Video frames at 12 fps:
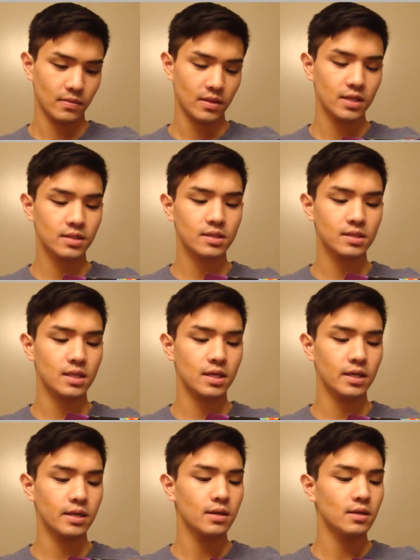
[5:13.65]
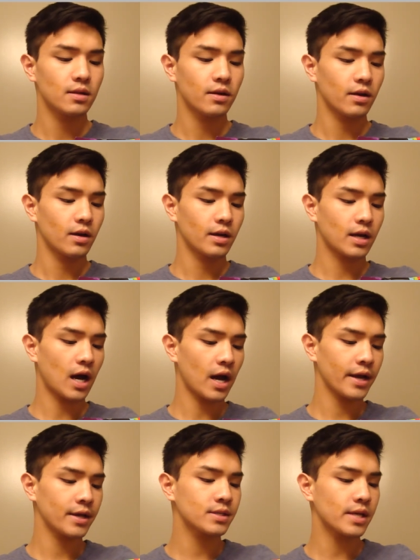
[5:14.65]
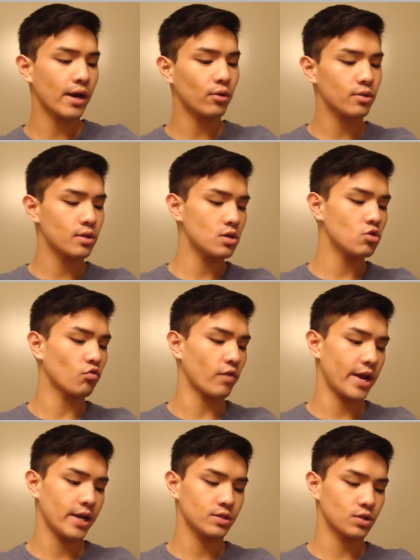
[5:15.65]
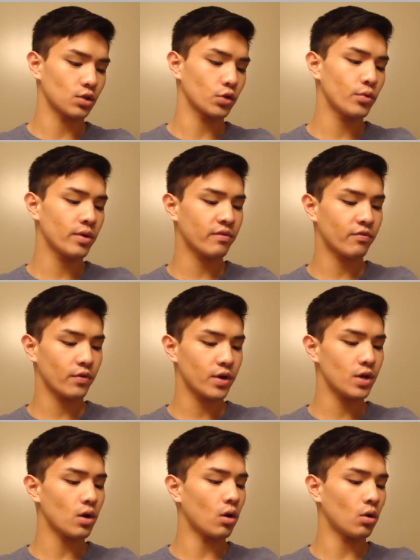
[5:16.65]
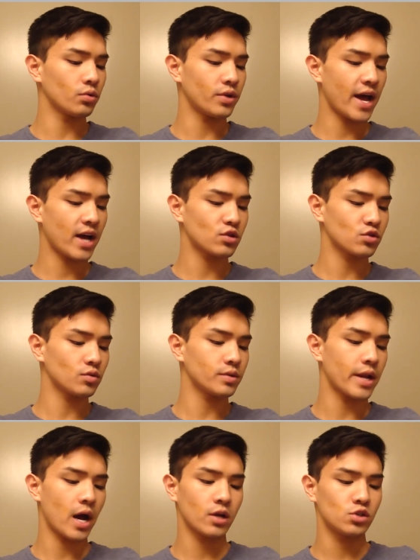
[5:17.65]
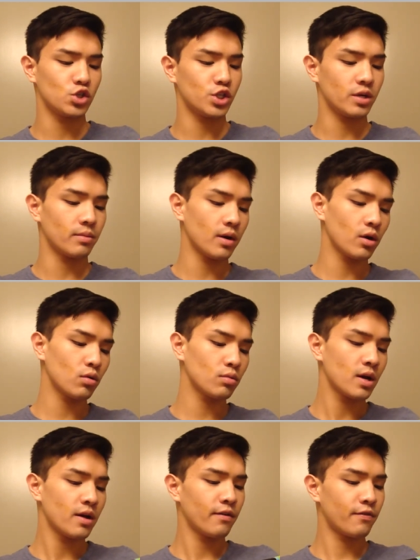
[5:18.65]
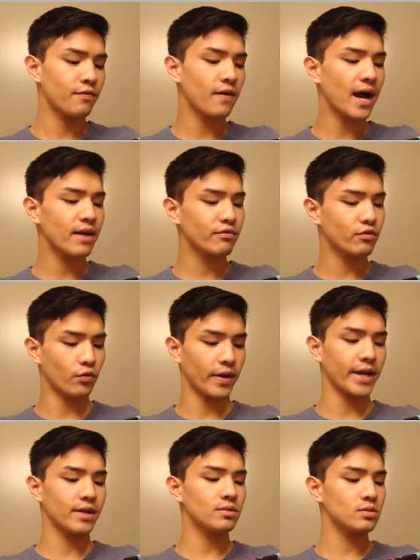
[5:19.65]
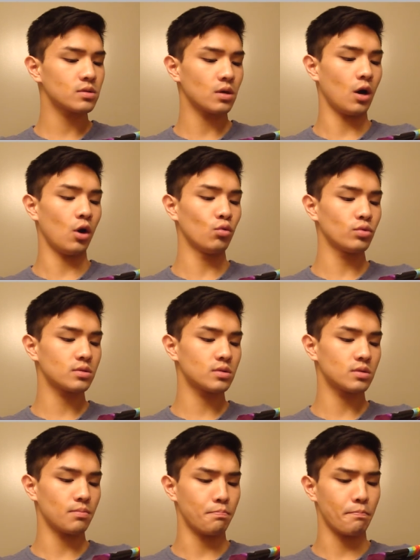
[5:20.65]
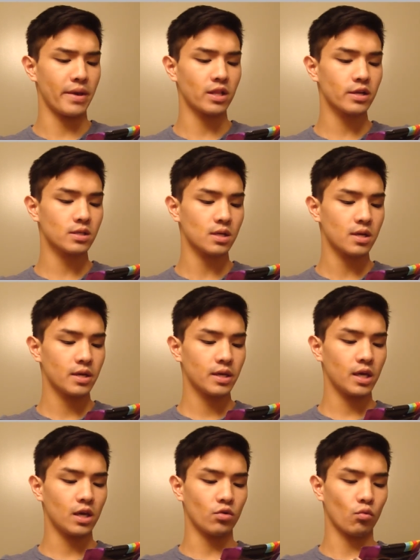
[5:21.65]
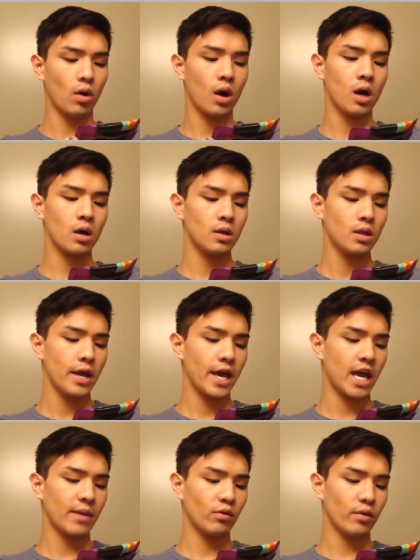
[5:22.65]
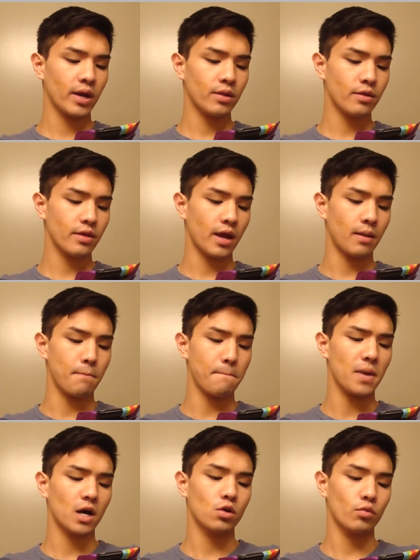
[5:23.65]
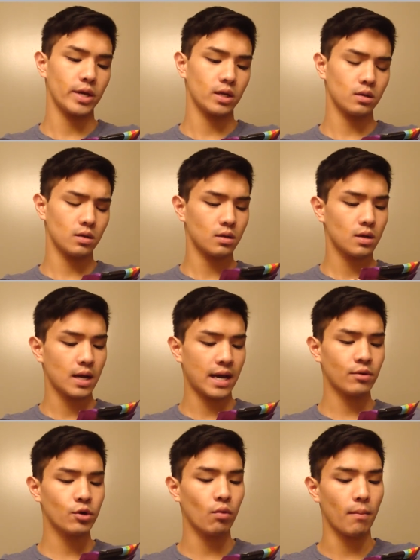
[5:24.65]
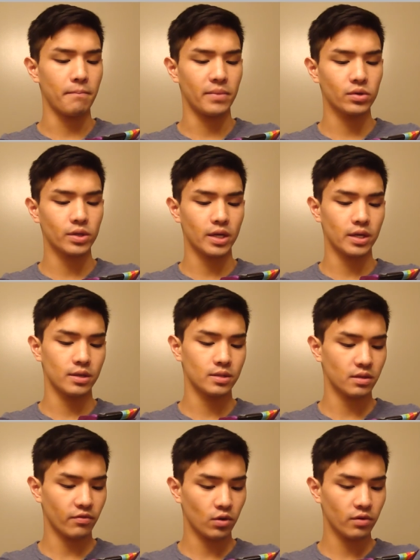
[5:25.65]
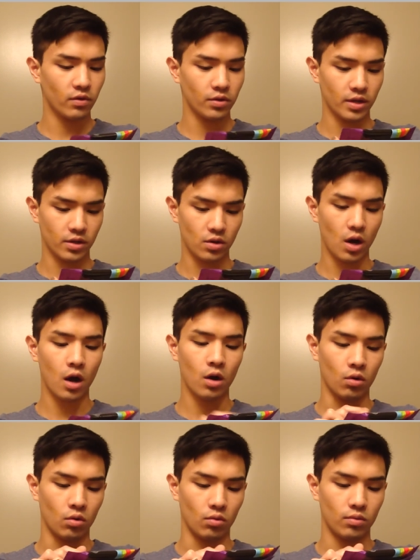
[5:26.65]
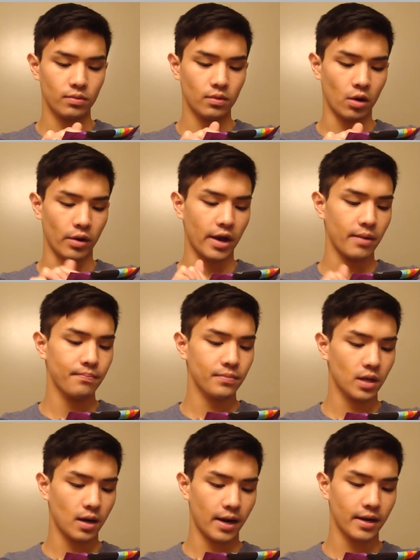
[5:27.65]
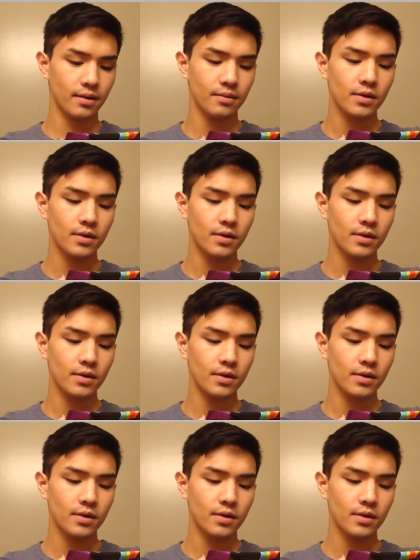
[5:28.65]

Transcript: This is the Kind, healthy grains, gluten-free, all-natural, non-GMO, 5 grains, oats, millet, quinoa, amaranth, and buckwheat. I don't know what millet is, I've heard of all the other- oh, okay, got it.